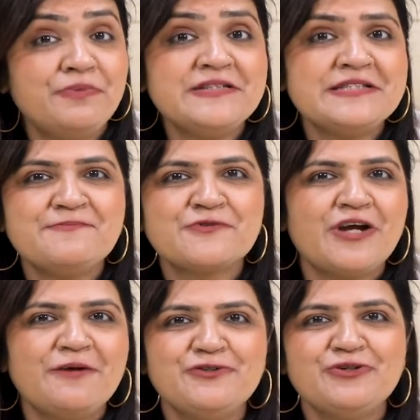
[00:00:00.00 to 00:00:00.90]
please
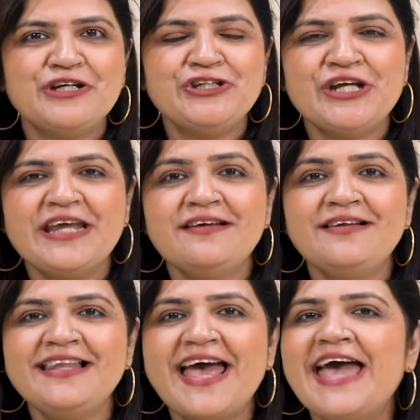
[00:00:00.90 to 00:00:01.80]
subscribe to our channel,